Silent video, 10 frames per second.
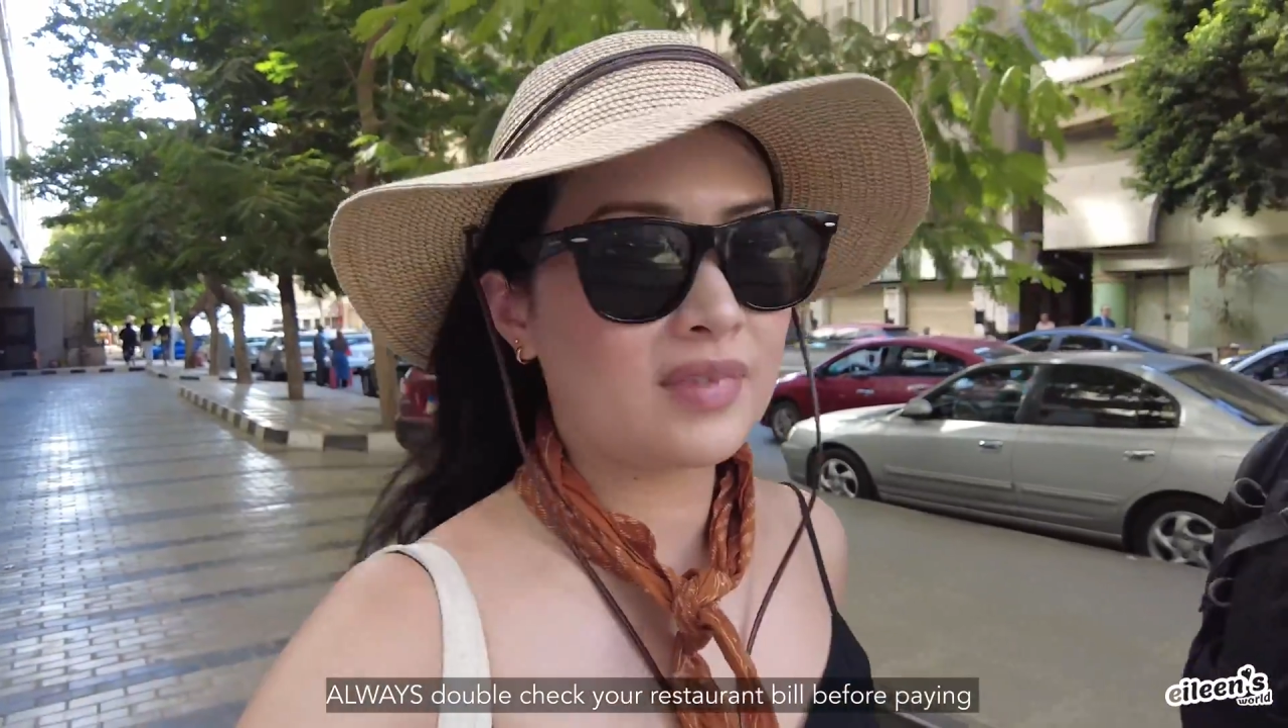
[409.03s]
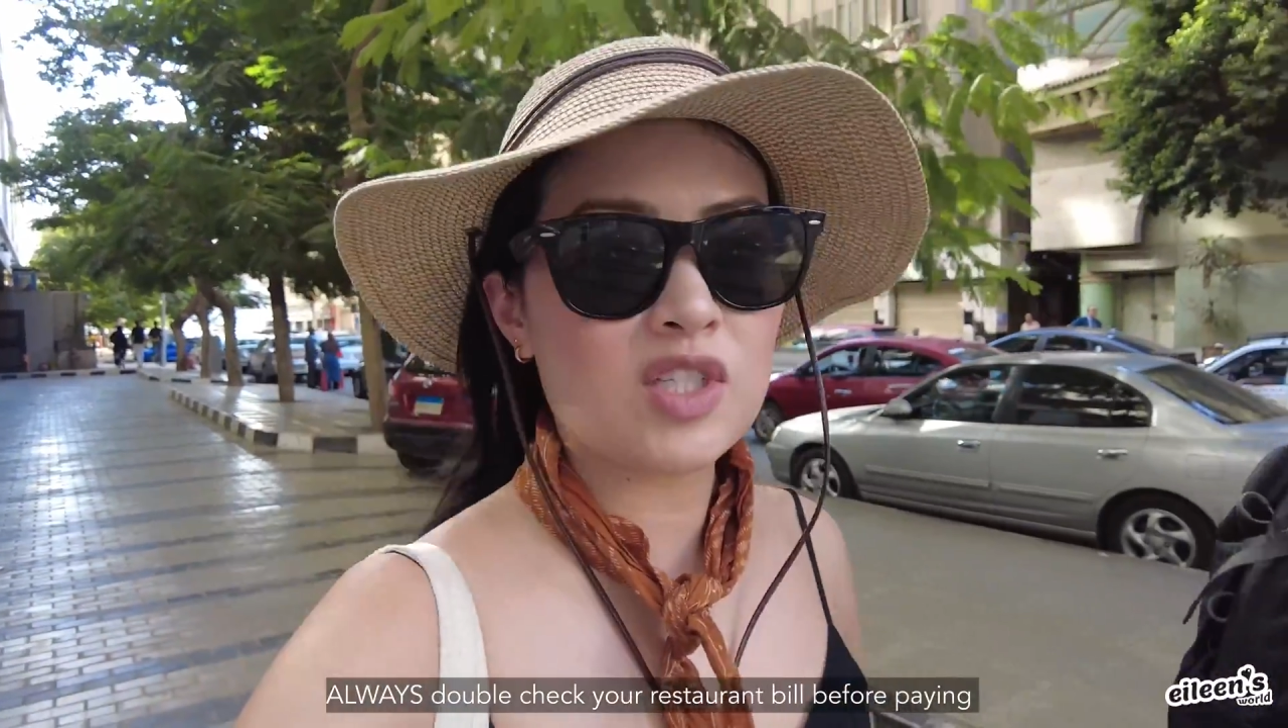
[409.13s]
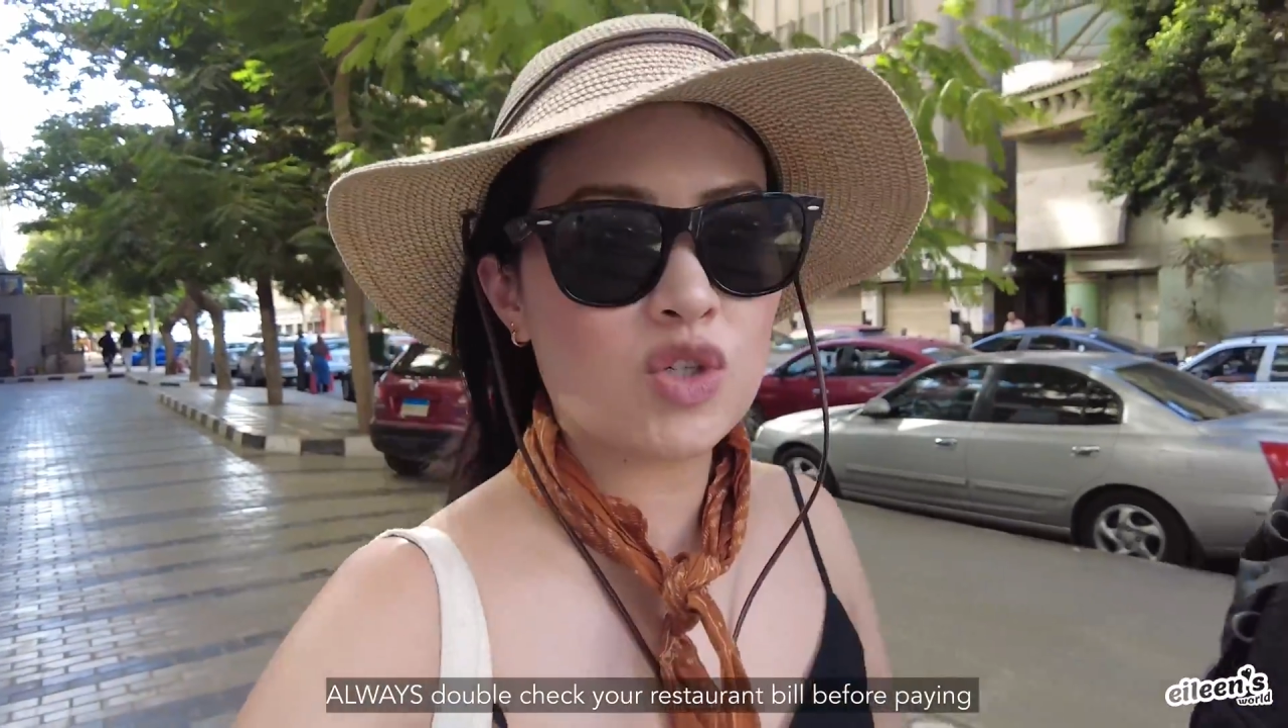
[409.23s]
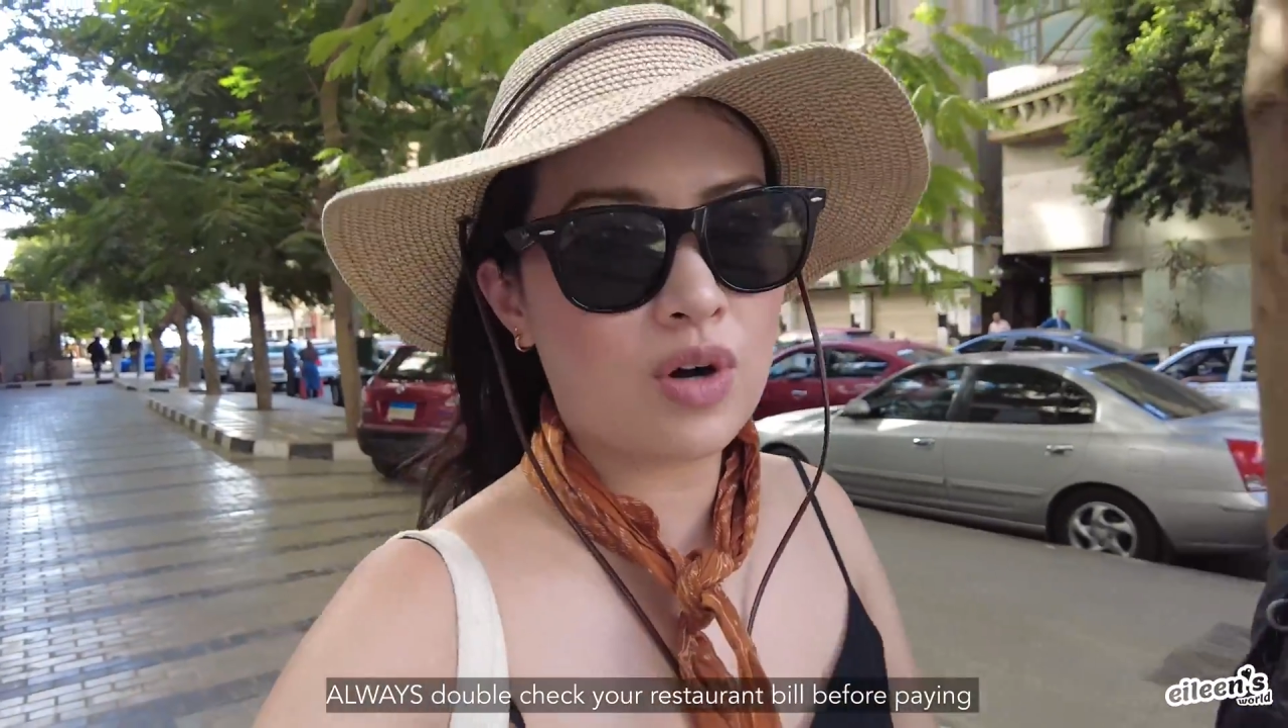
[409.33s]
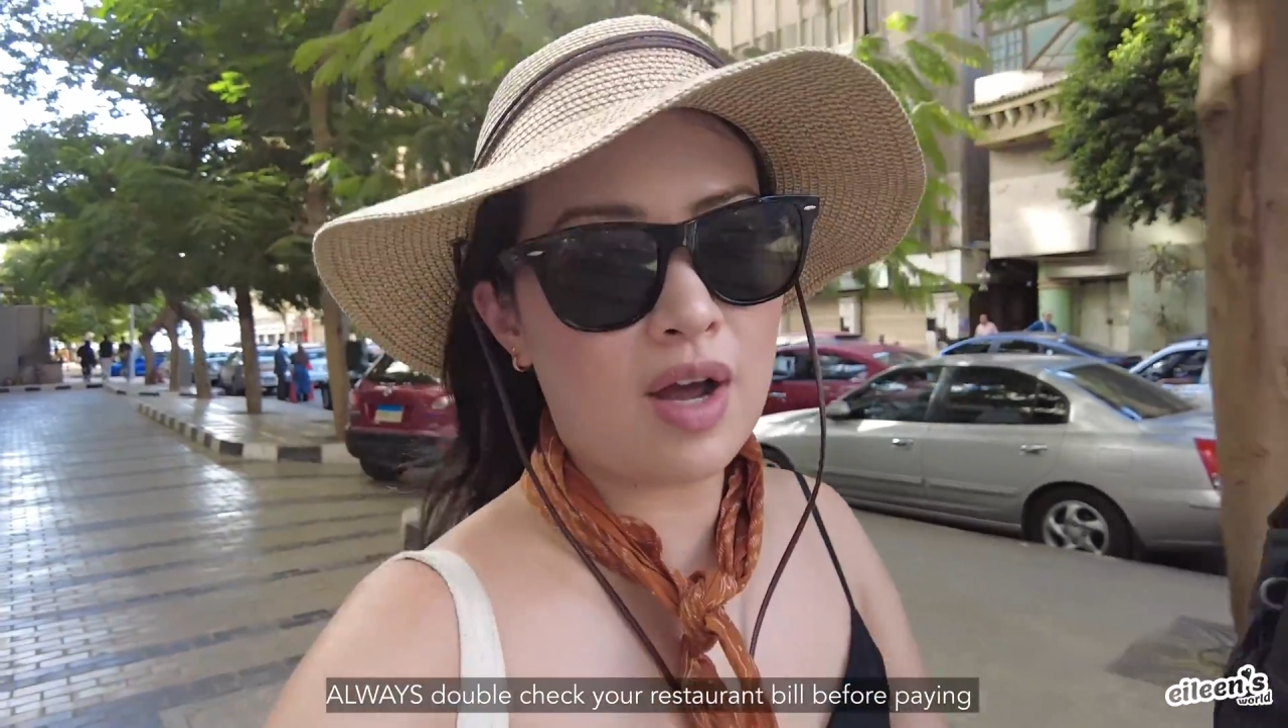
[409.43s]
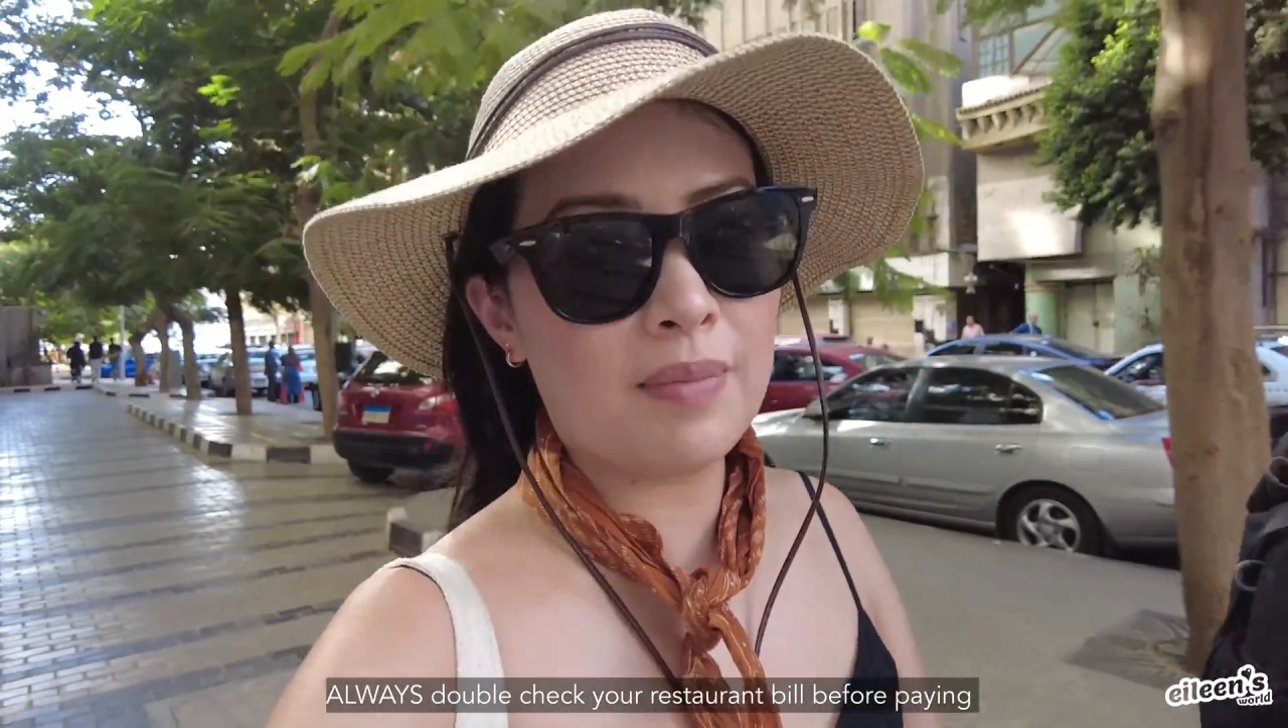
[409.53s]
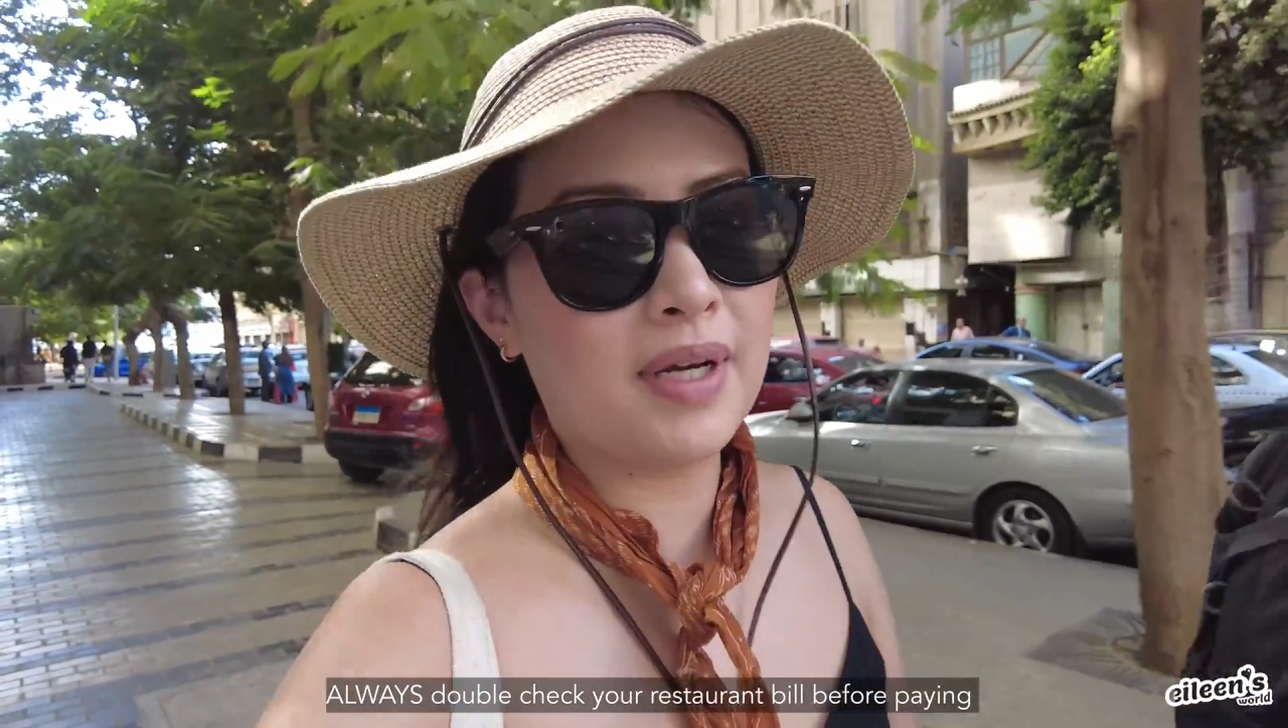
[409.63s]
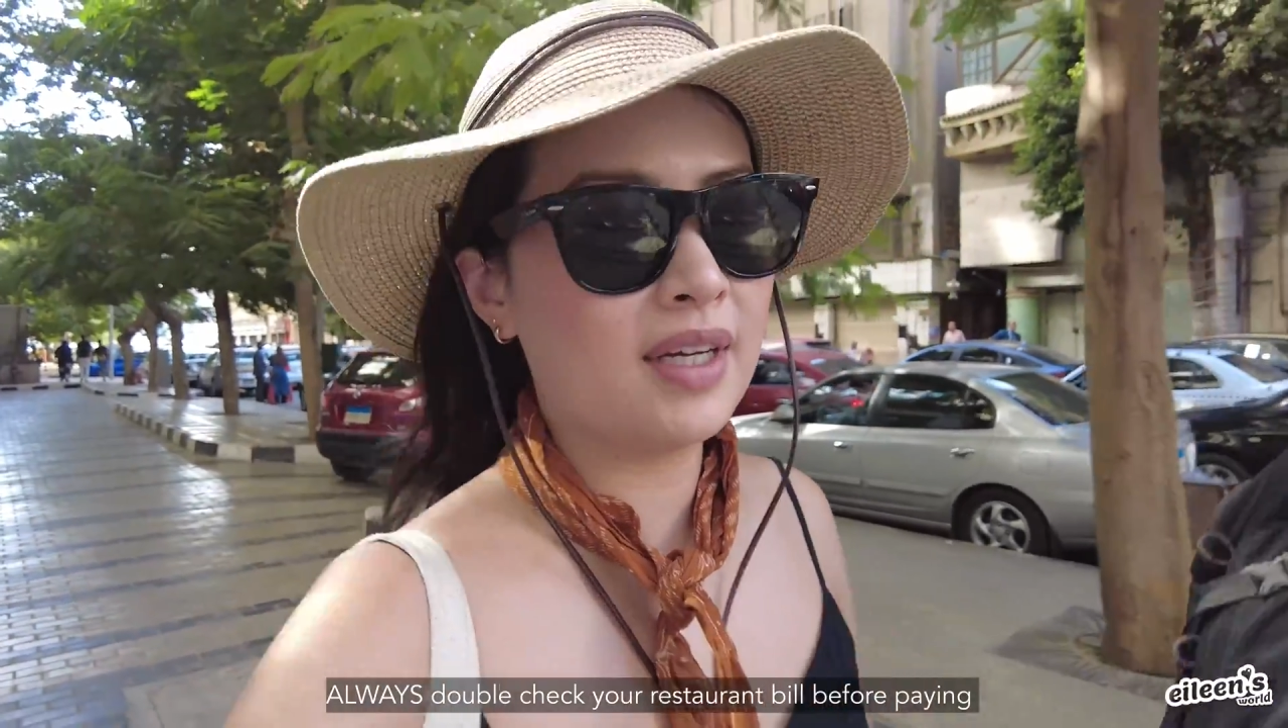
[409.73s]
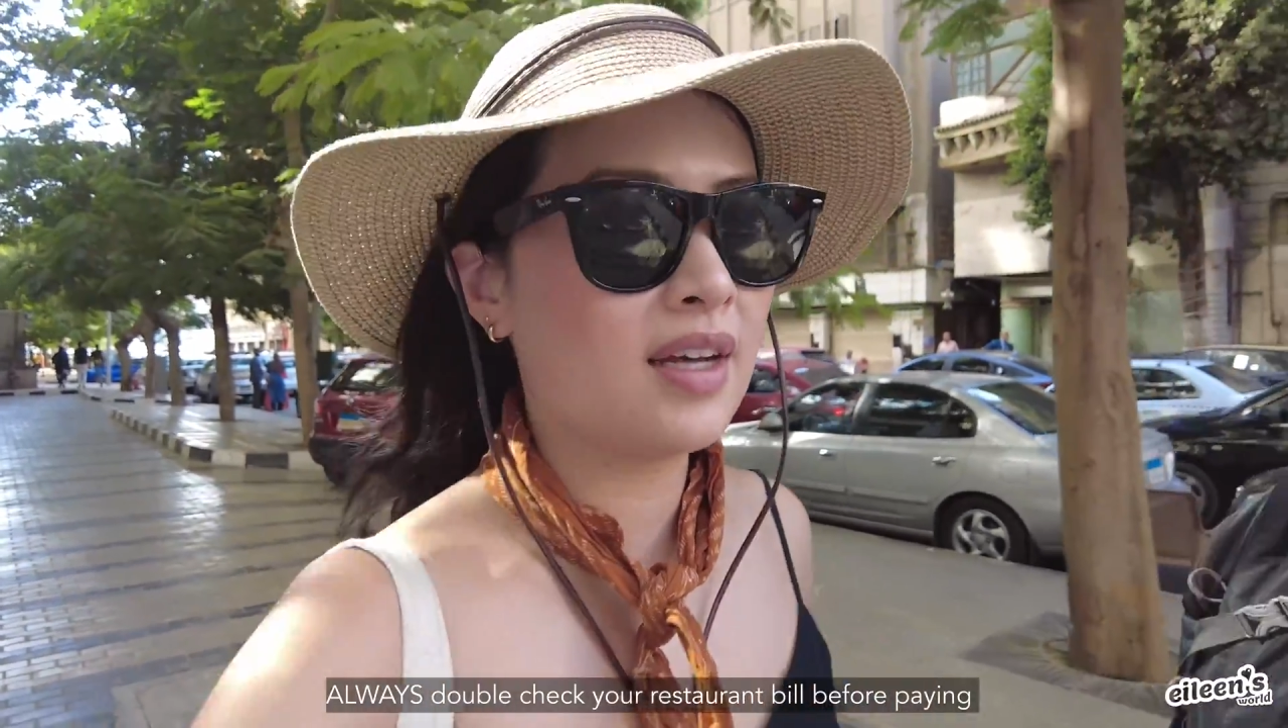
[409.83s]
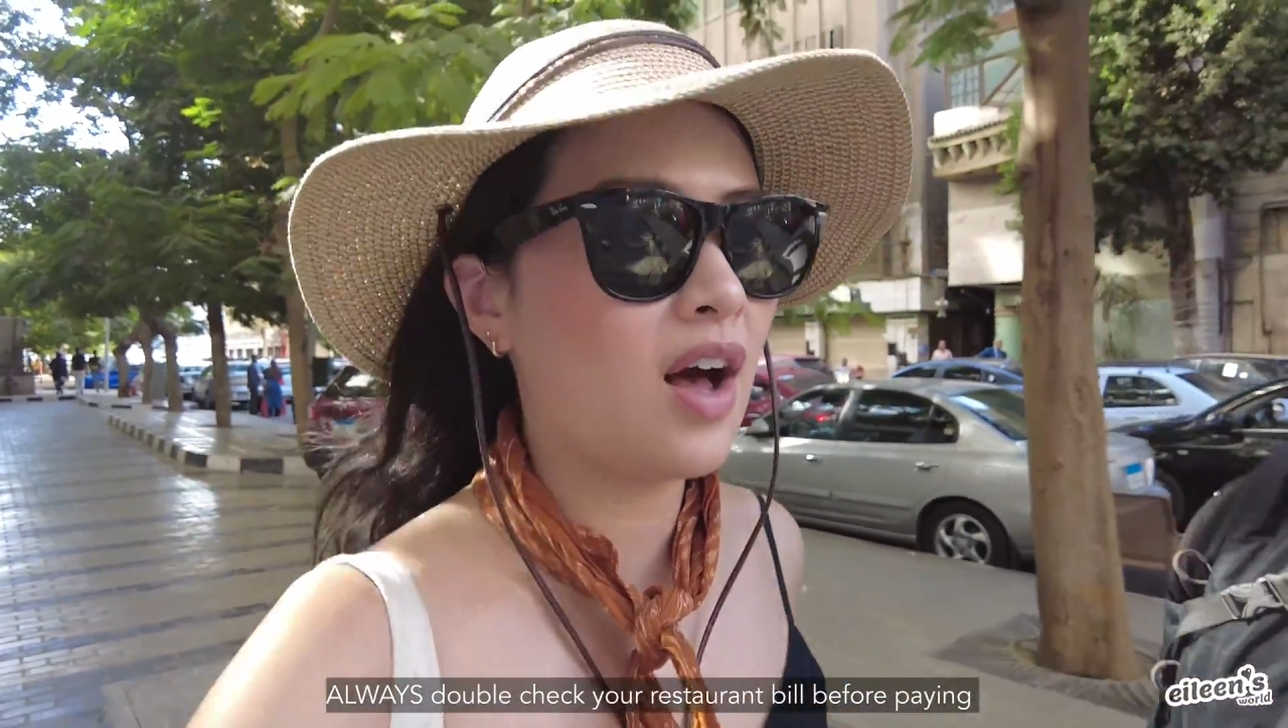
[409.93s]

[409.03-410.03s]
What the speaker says: Drama.